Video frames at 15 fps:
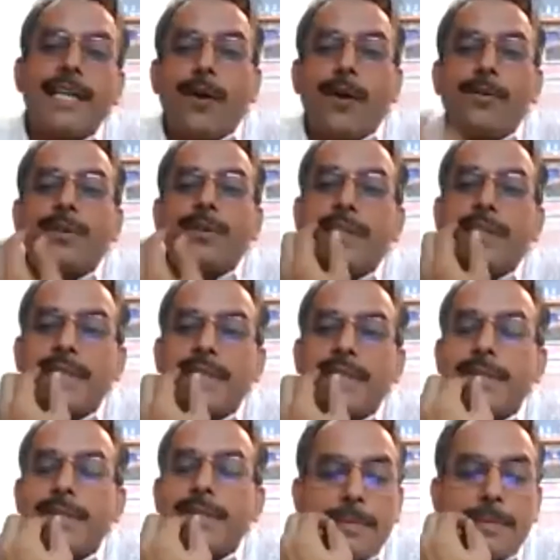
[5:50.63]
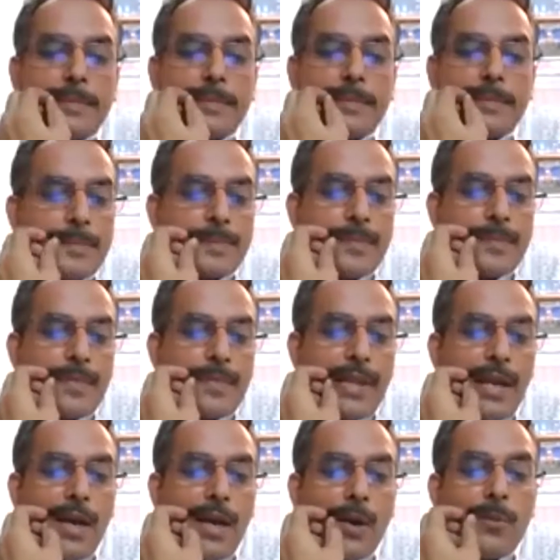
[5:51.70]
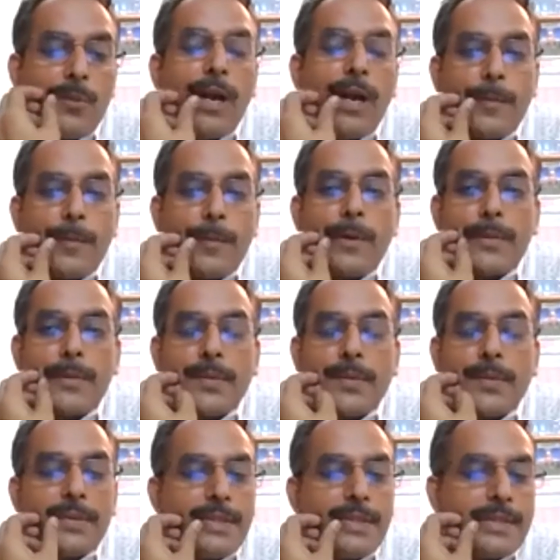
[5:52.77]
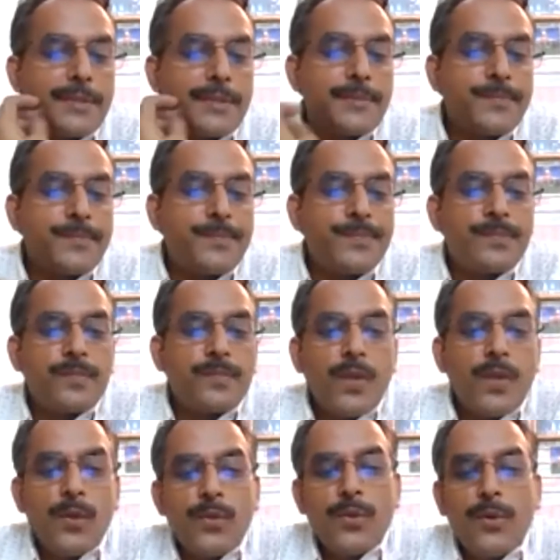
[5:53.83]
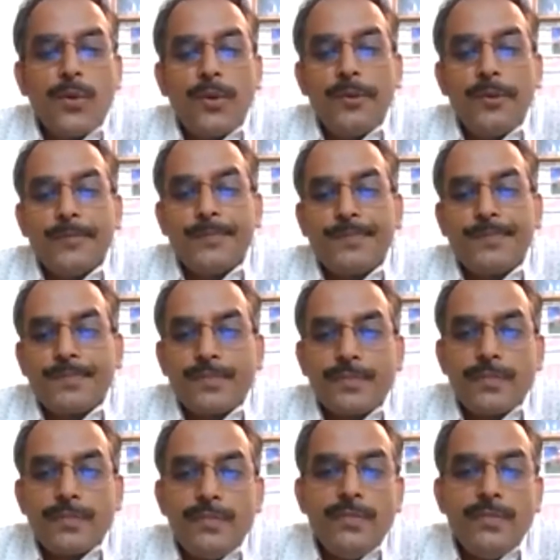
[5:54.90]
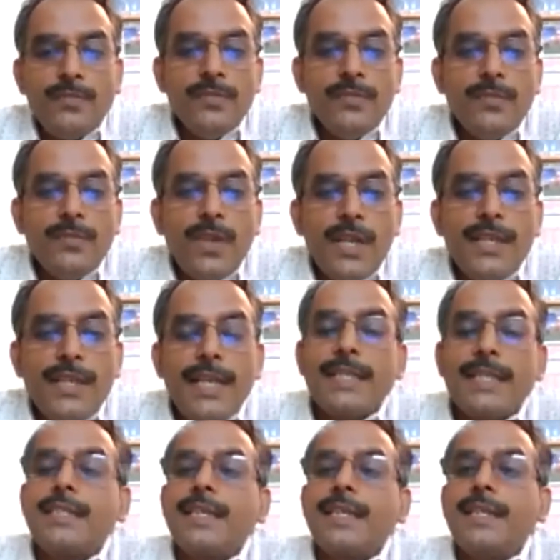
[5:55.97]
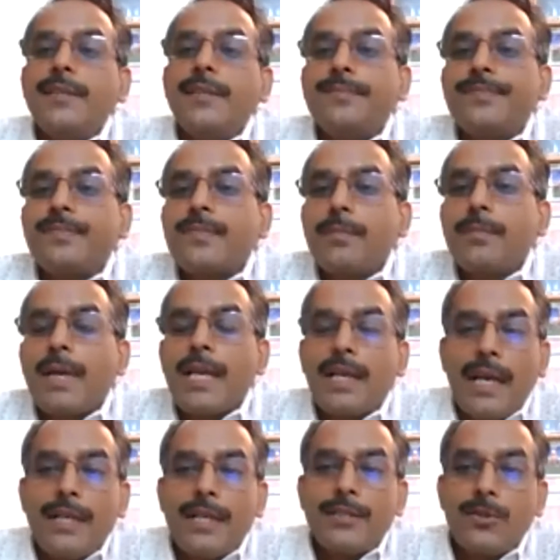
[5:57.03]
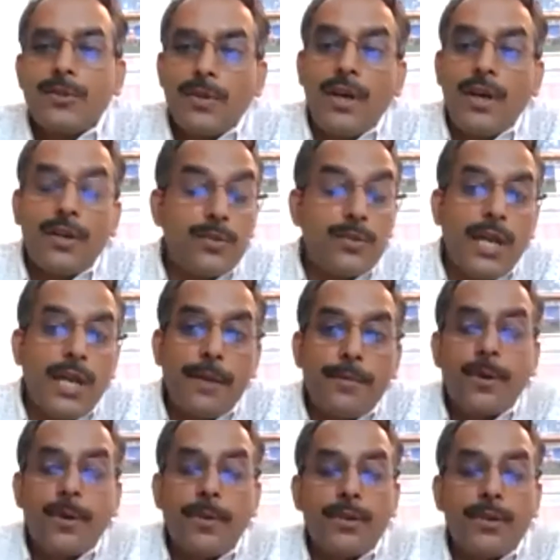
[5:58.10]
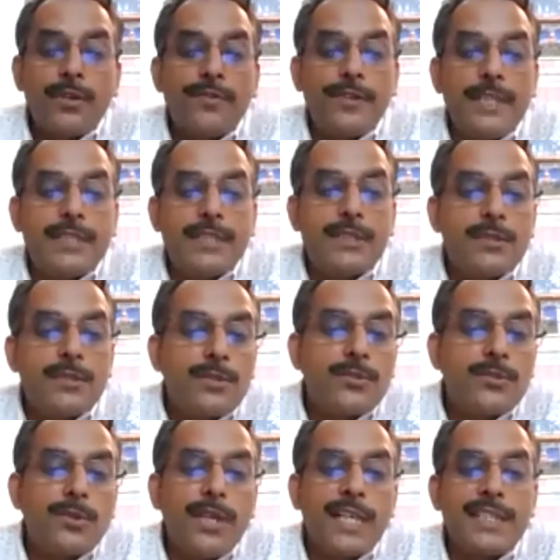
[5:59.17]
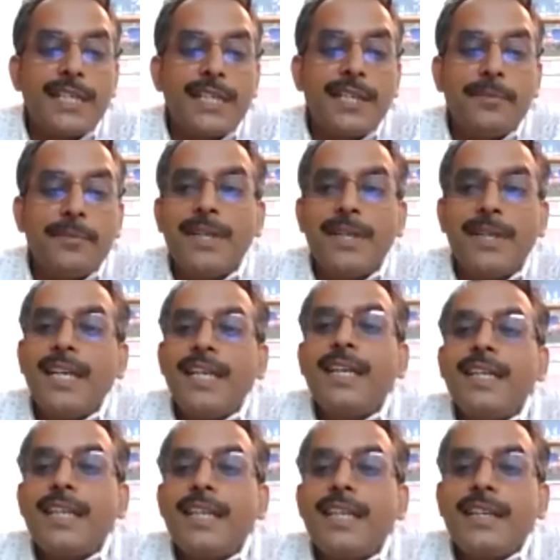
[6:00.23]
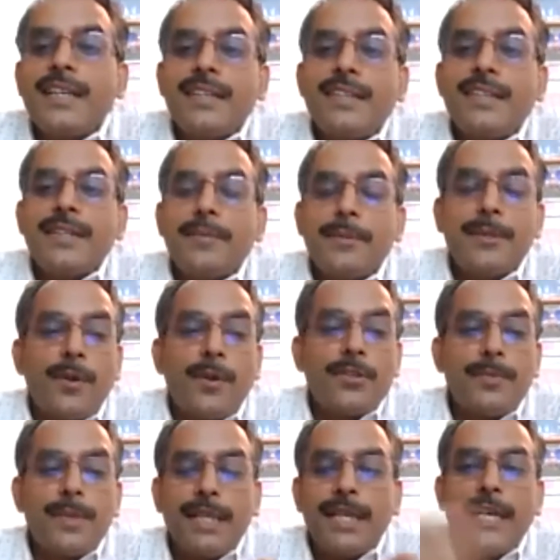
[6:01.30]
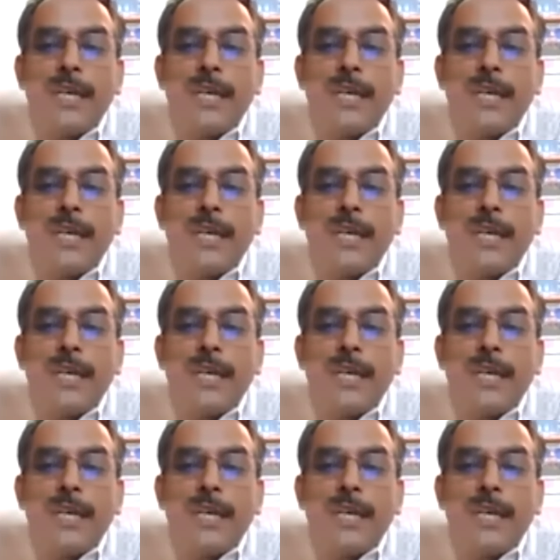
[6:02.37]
then I will tell how it is, how I'm going to do this. So next day, my client said, okay, today I have not brought the fees. So next day, he withdraws money and